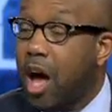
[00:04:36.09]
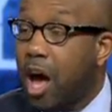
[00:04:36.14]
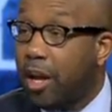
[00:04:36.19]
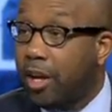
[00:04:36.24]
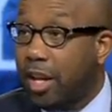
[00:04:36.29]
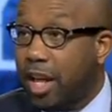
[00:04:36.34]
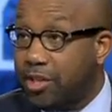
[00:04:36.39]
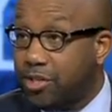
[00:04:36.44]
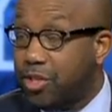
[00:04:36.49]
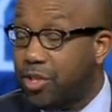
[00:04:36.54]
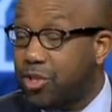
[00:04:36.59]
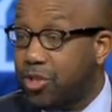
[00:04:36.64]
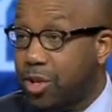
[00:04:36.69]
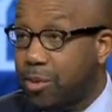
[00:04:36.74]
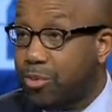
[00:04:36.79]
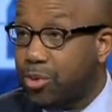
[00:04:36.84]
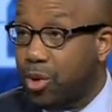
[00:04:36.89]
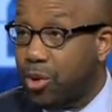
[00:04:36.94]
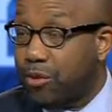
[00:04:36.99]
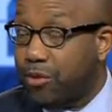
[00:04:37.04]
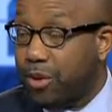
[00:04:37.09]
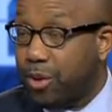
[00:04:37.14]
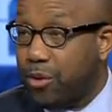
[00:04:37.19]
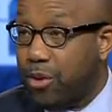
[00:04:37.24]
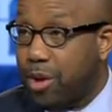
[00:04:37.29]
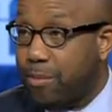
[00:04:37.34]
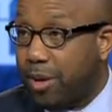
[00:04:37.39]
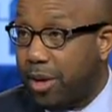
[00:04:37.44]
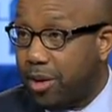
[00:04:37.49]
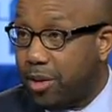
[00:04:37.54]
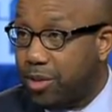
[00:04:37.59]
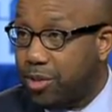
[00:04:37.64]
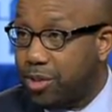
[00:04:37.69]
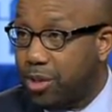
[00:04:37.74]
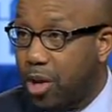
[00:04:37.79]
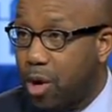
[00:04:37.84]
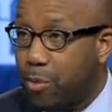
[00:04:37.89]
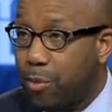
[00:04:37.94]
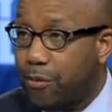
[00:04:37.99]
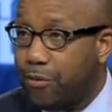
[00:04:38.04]
unless there's some sort of agreement. Are you
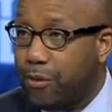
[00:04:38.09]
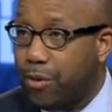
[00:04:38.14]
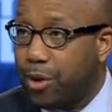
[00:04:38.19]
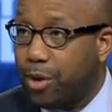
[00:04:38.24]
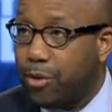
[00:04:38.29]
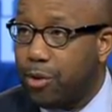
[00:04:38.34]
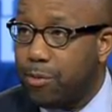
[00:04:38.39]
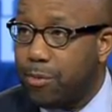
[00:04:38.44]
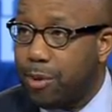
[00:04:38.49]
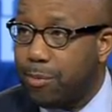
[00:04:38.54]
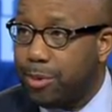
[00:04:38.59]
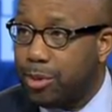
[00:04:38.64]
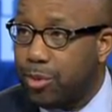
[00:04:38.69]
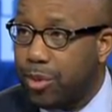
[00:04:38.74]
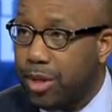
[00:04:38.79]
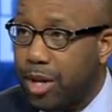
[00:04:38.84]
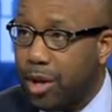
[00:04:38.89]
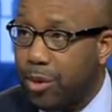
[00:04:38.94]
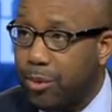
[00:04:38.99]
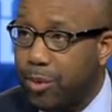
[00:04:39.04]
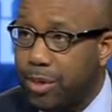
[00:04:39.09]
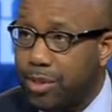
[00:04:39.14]
still hoping for an agreement between now and